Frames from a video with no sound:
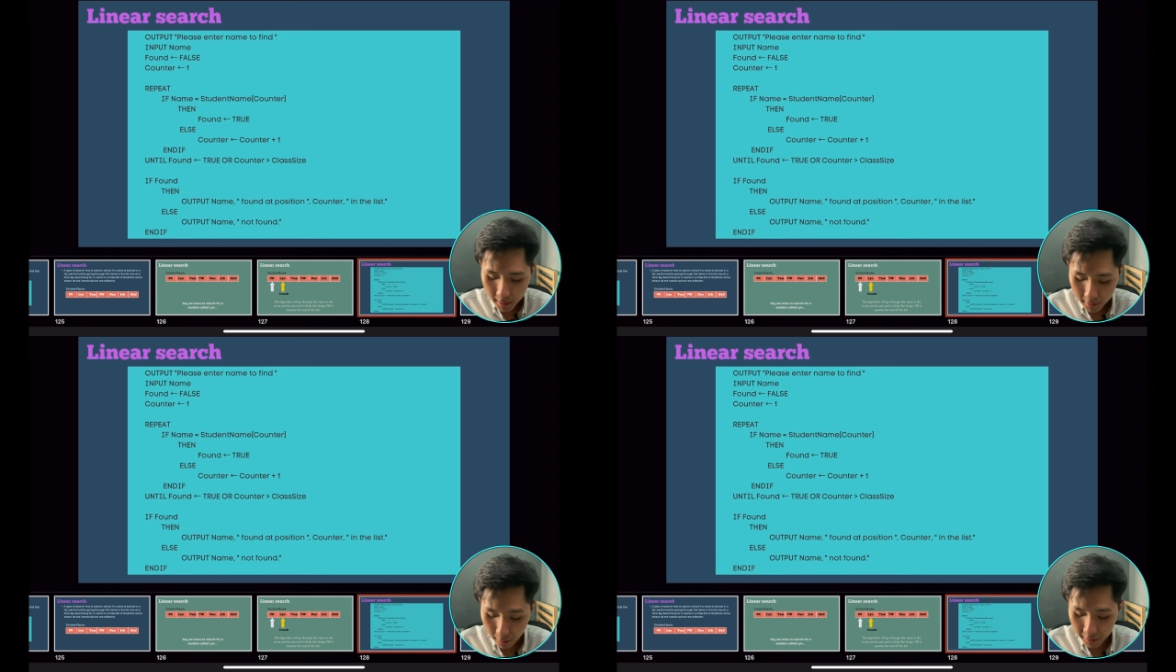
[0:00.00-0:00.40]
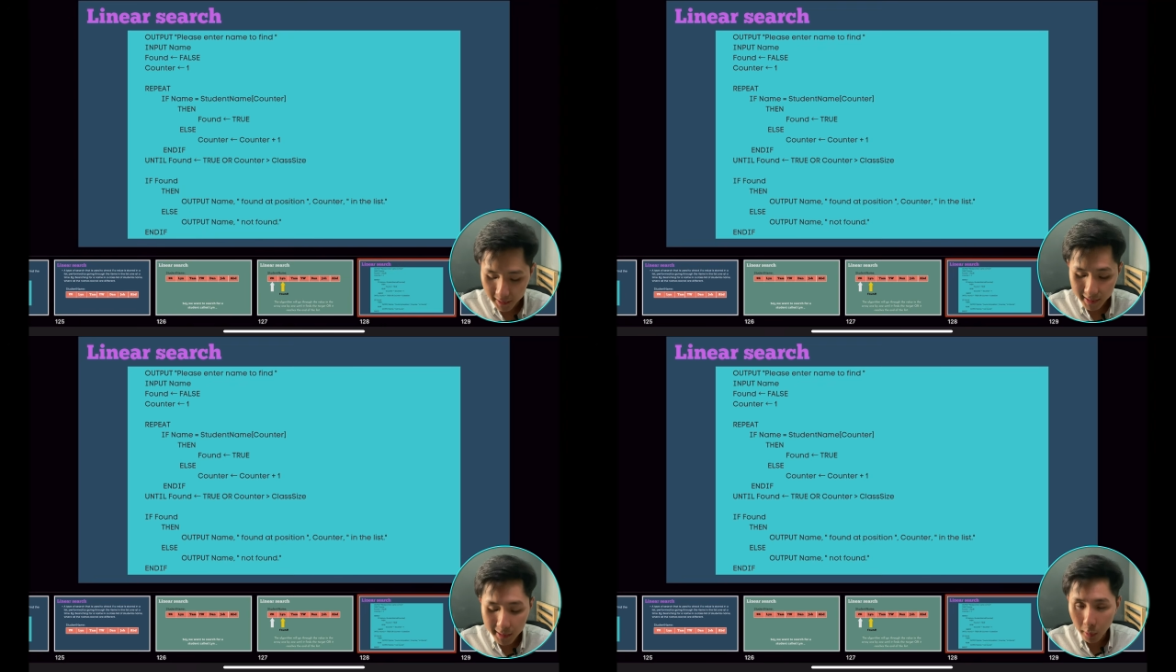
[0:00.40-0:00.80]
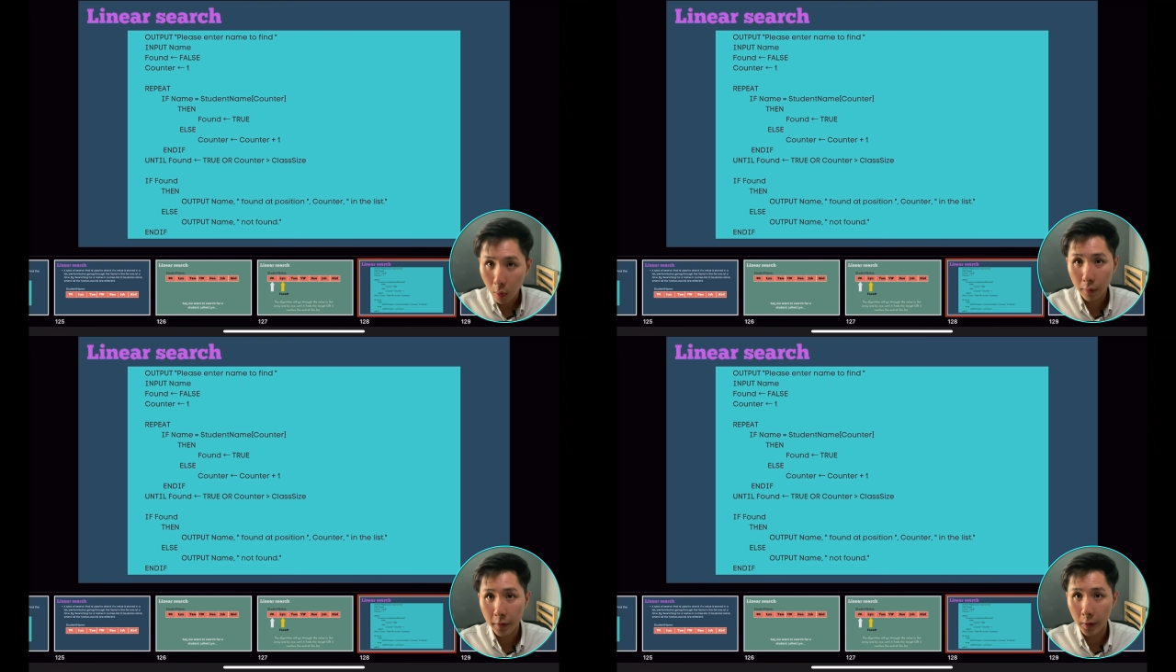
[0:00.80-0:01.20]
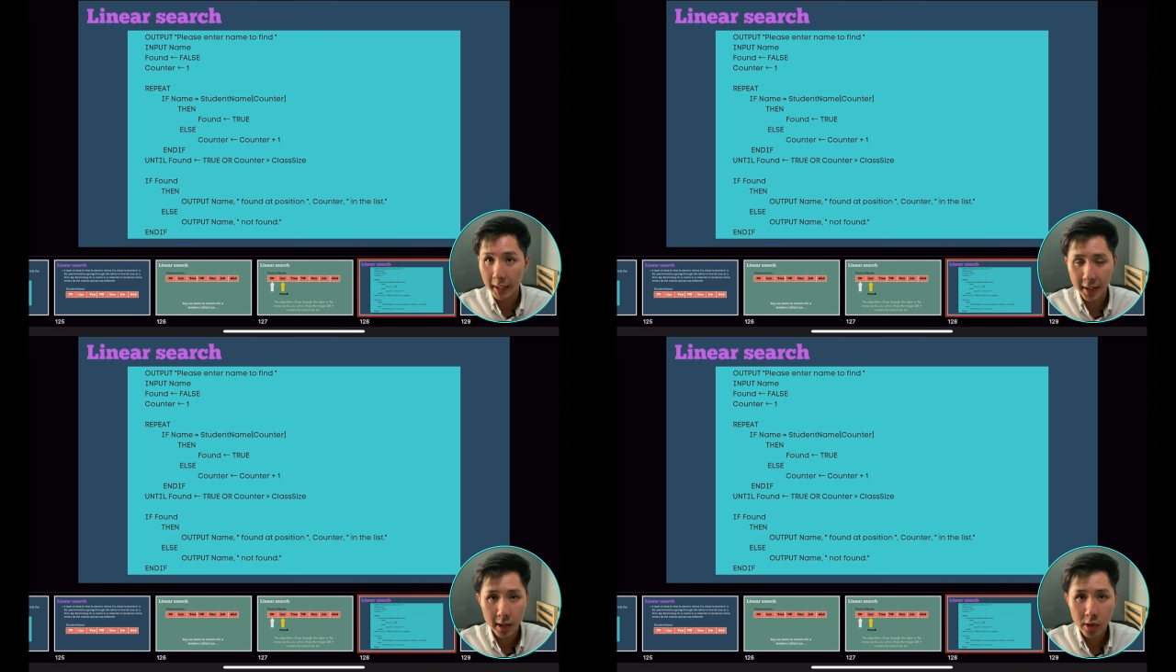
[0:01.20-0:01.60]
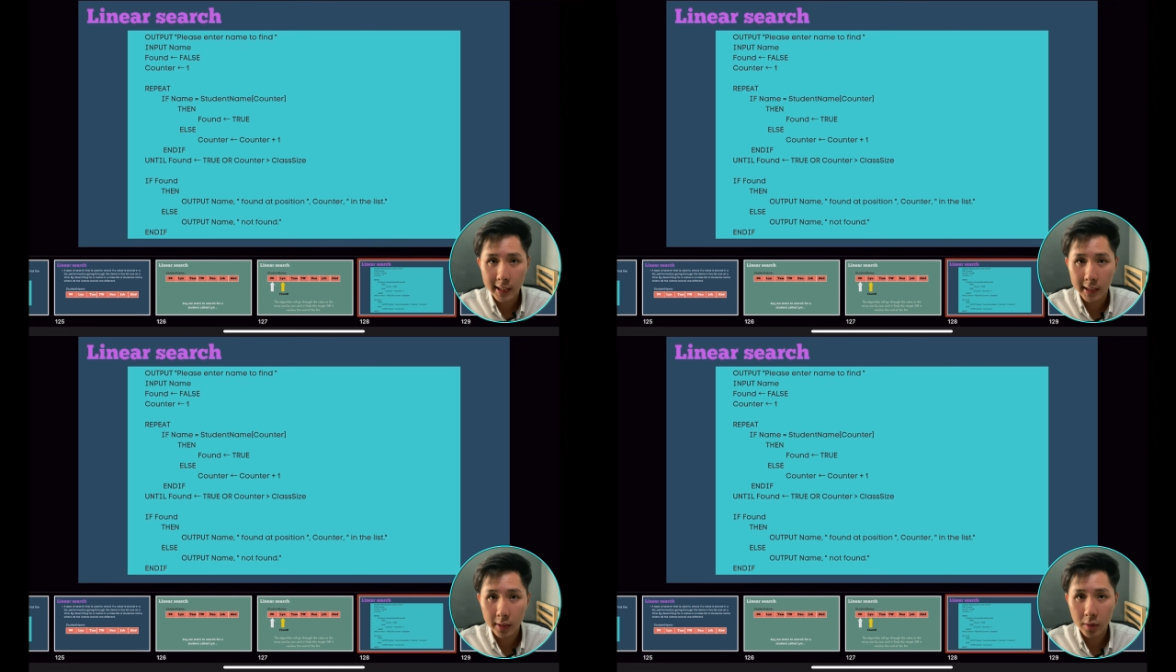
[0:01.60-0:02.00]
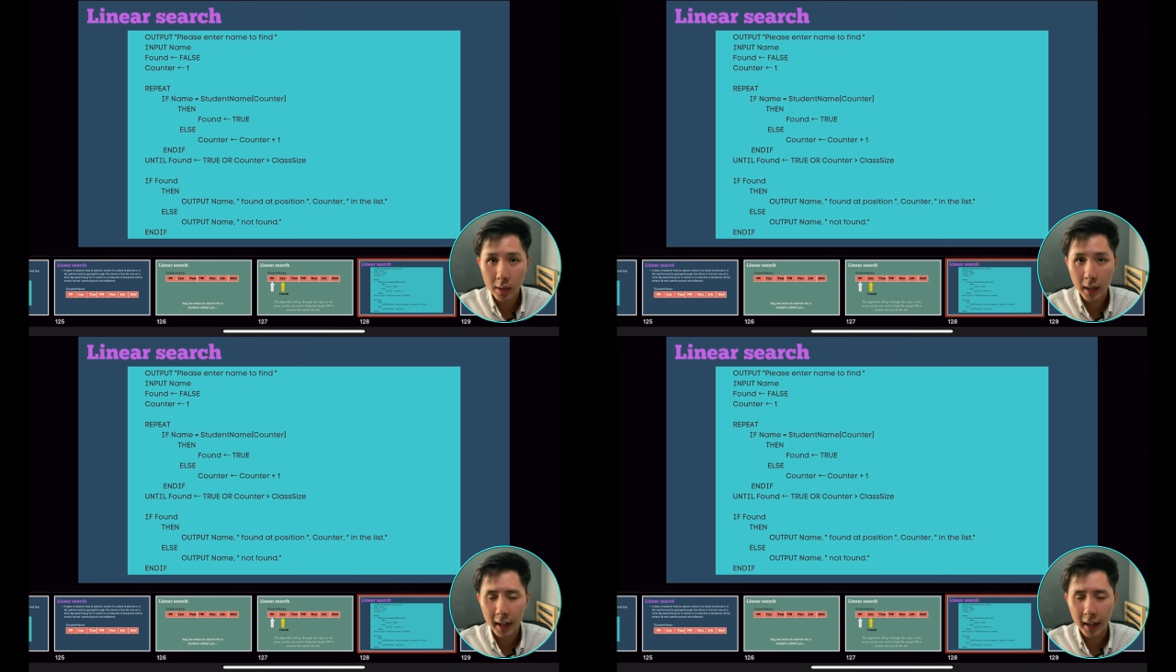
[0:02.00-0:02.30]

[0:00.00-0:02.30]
So this is the code for linear search.